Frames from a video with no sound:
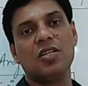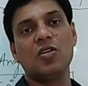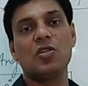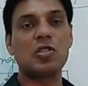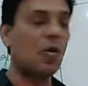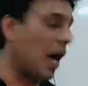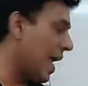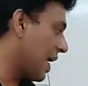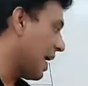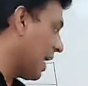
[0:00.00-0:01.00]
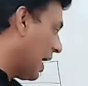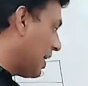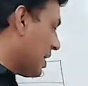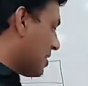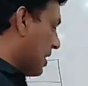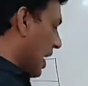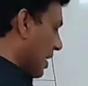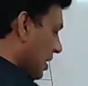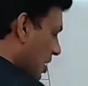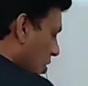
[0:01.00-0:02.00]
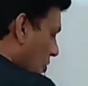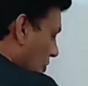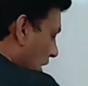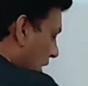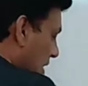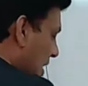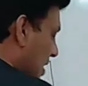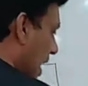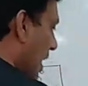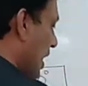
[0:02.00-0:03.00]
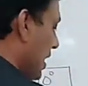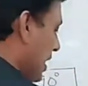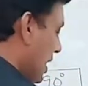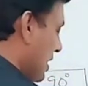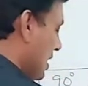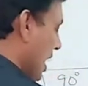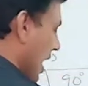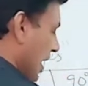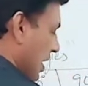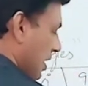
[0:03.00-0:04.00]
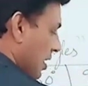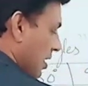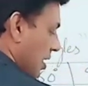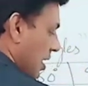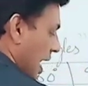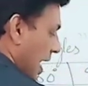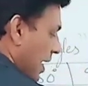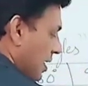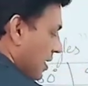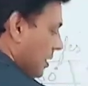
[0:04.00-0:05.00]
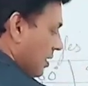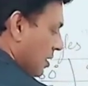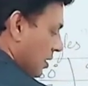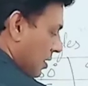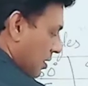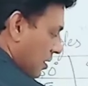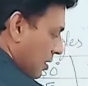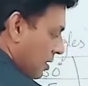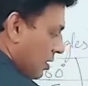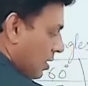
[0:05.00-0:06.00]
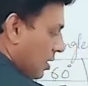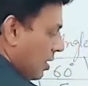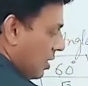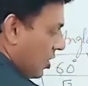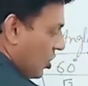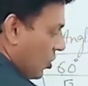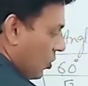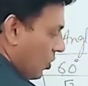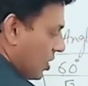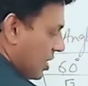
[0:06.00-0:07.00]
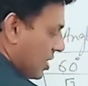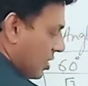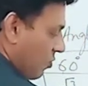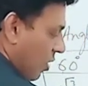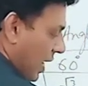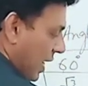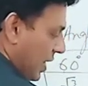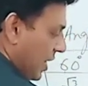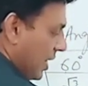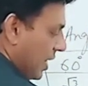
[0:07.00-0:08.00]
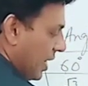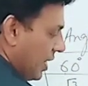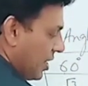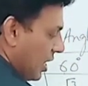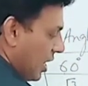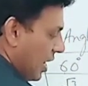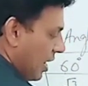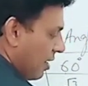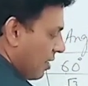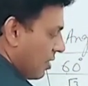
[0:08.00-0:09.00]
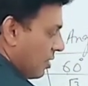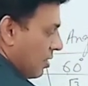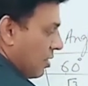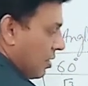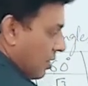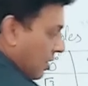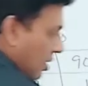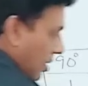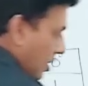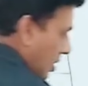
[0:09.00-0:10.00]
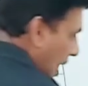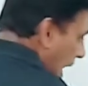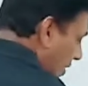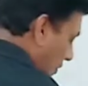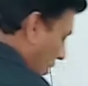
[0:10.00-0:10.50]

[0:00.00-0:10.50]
So I can understand where this angle is lying. Like, you know, this is 180 degree till here, then